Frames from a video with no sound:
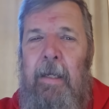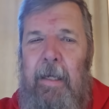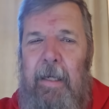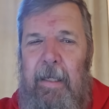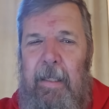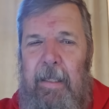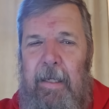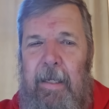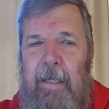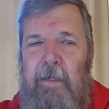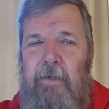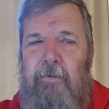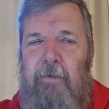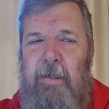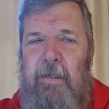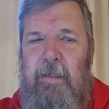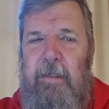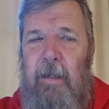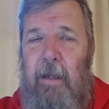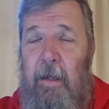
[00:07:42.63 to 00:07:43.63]
in the
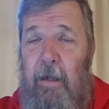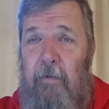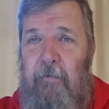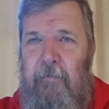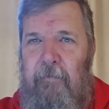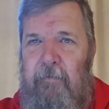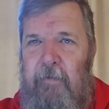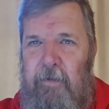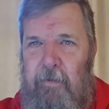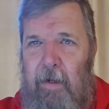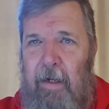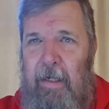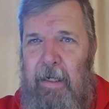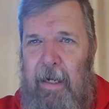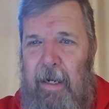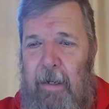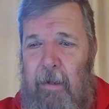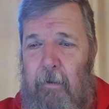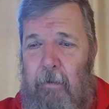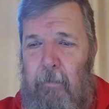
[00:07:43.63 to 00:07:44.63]
interest of trying
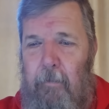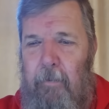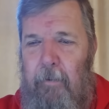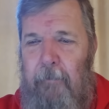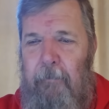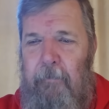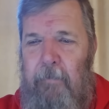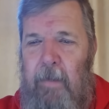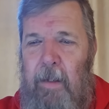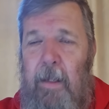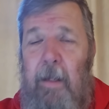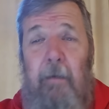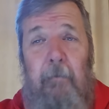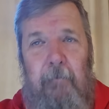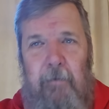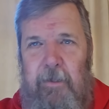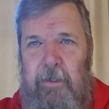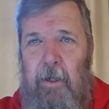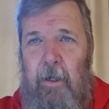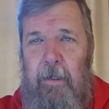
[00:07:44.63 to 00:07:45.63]
to help, I
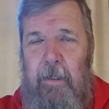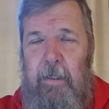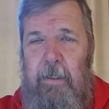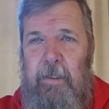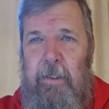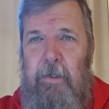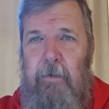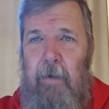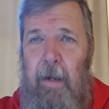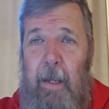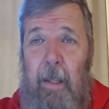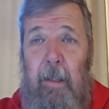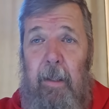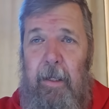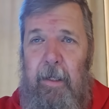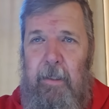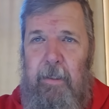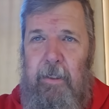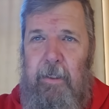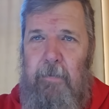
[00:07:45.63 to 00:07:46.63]
was talking to
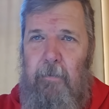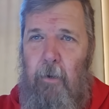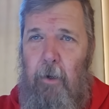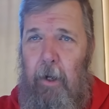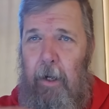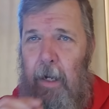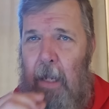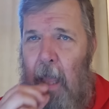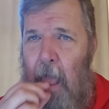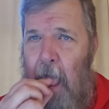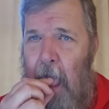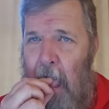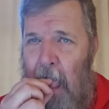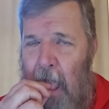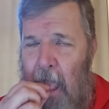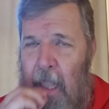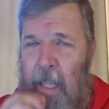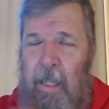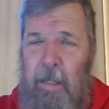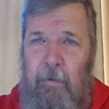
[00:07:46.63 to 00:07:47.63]
Elliot this morning
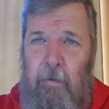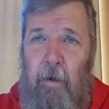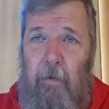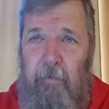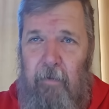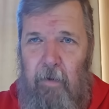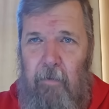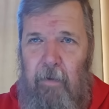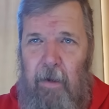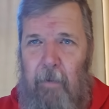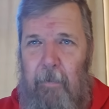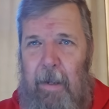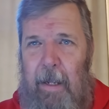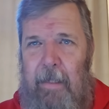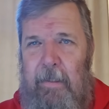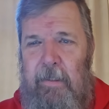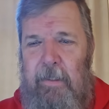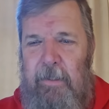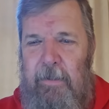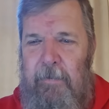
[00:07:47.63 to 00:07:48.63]
over at
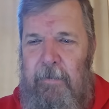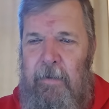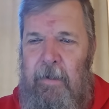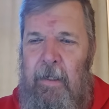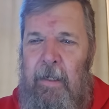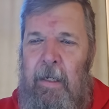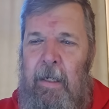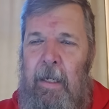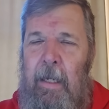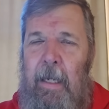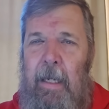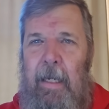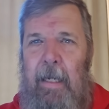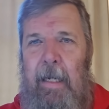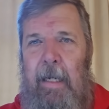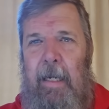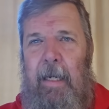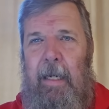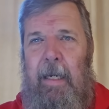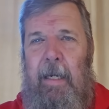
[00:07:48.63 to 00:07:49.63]
WELLBOTS,
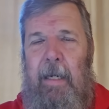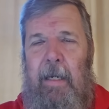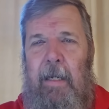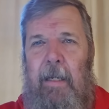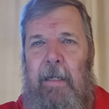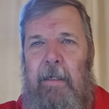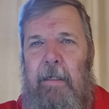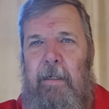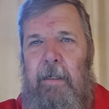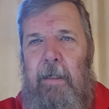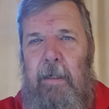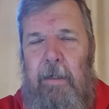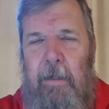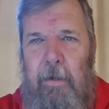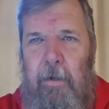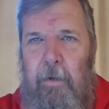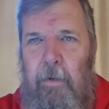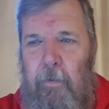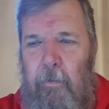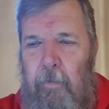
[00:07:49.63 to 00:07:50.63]
and
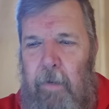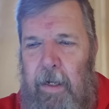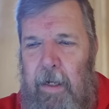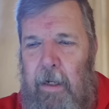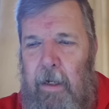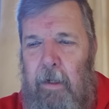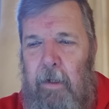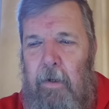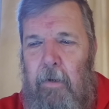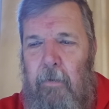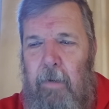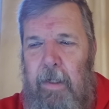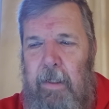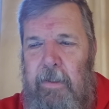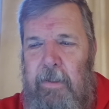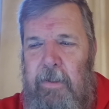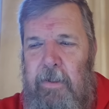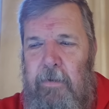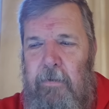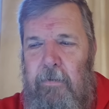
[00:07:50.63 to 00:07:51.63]
we are going
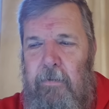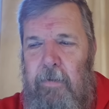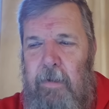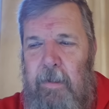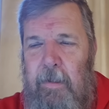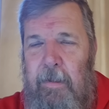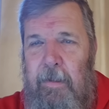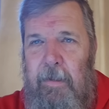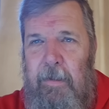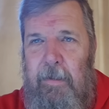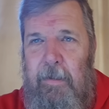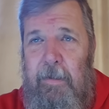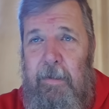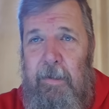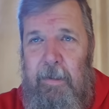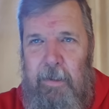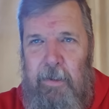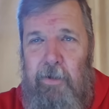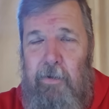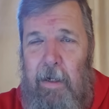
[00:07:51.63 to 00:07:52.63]
to
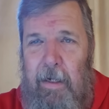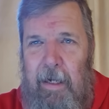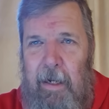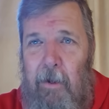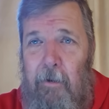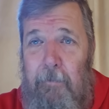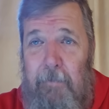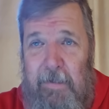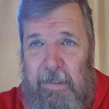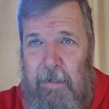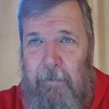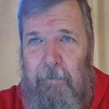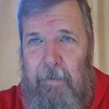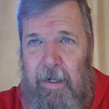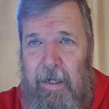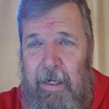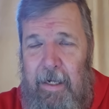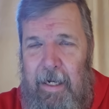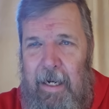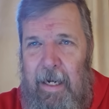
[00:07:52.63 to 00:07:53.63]
try to help
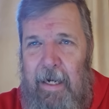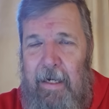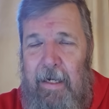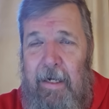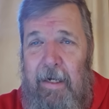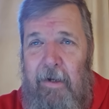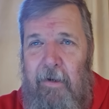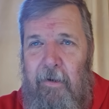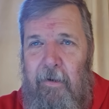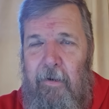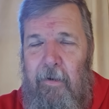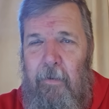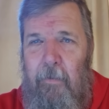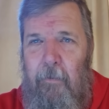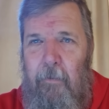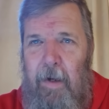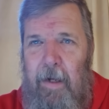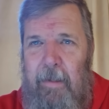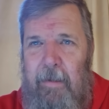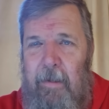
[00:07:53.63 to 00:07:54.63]
somebody again here
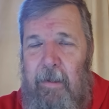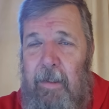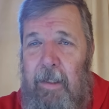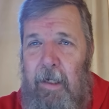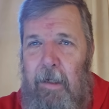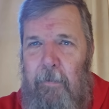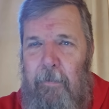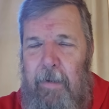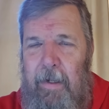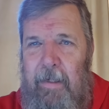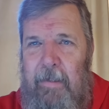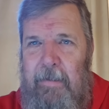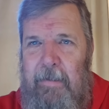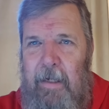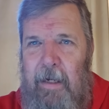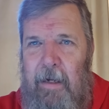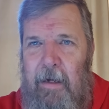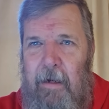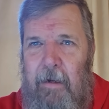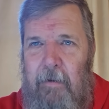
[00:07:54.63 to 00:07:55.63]
with a little bit
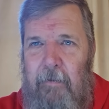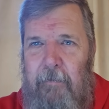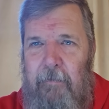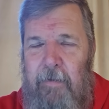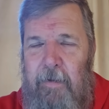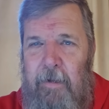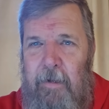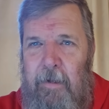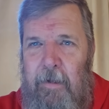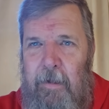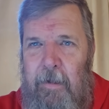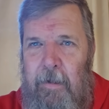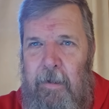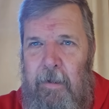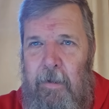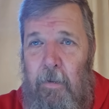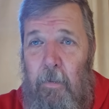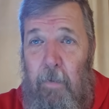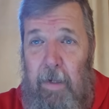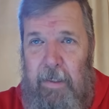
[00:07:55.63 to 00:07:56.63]
of
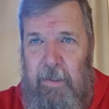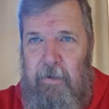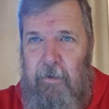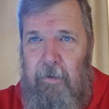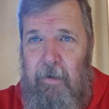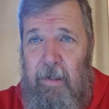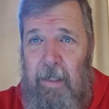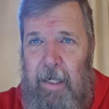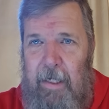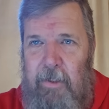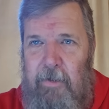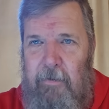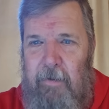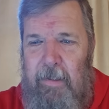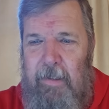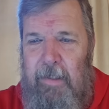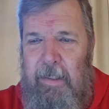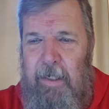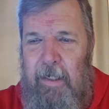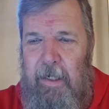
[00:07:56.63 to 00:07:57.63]
winter
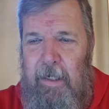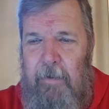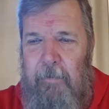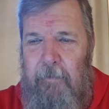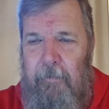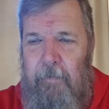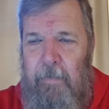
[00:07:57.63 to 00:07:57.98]
electricity.